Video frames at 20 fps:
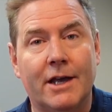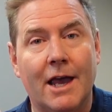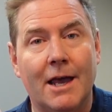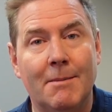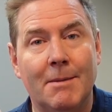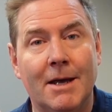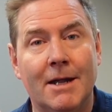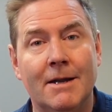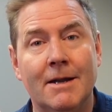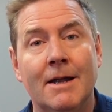came
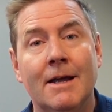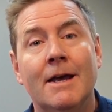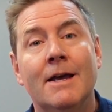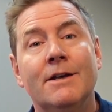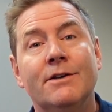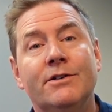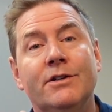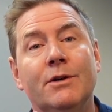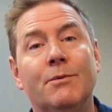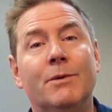in,
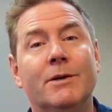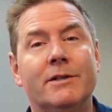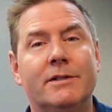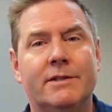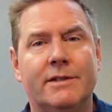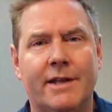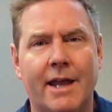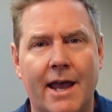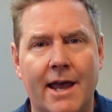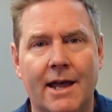she was
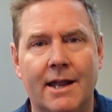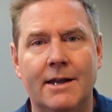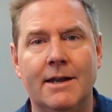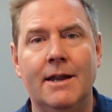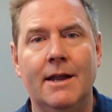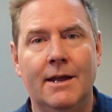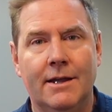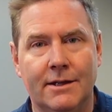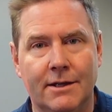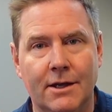
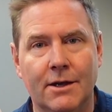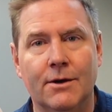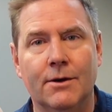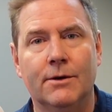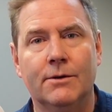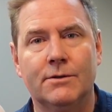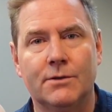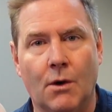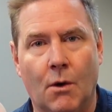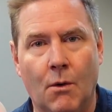10
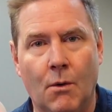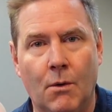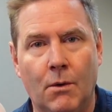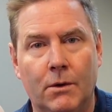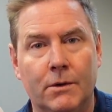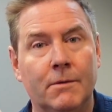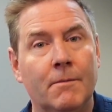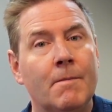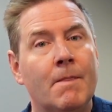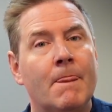years
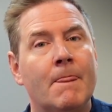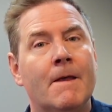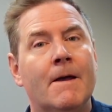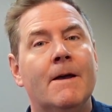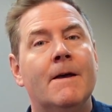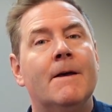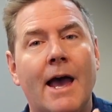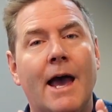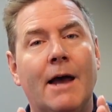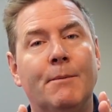old,
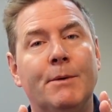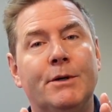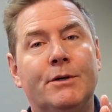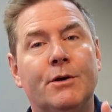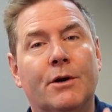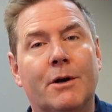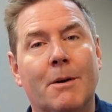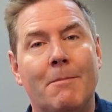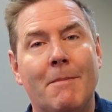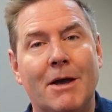and we
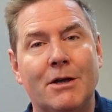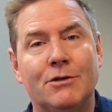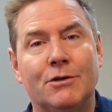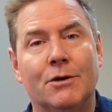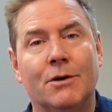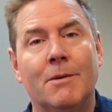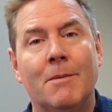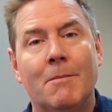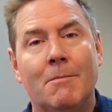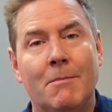took a
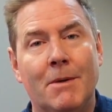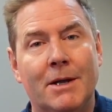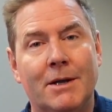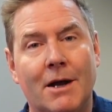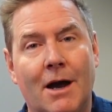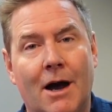measurement